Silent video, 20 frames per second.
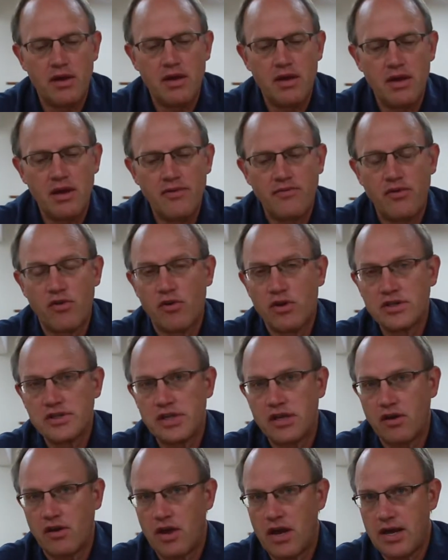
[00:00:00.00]
if you're
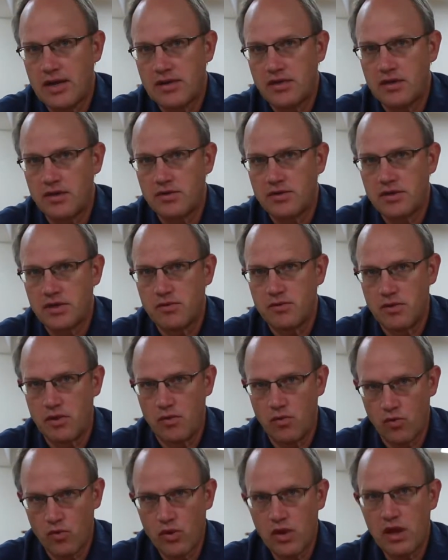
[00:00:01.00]
listening on iTunes. It
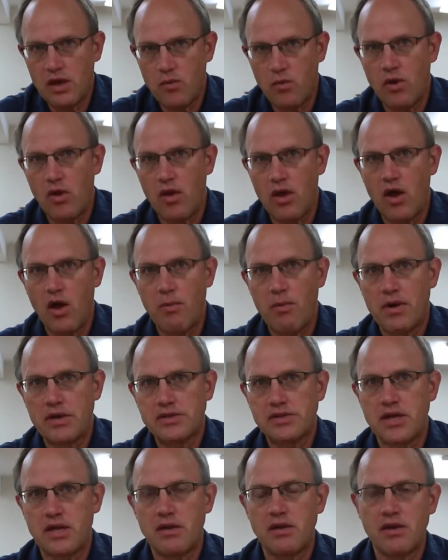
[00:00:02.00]
really will help
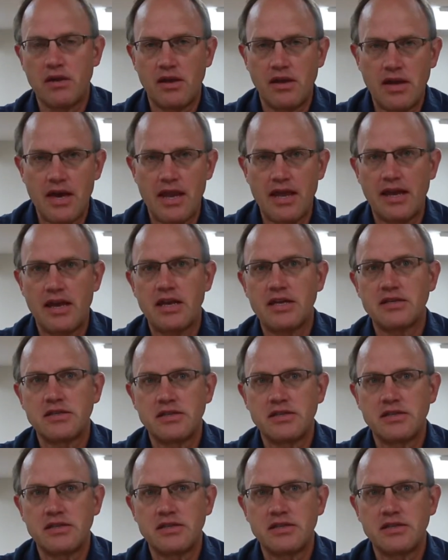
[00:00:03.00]
us kind of get a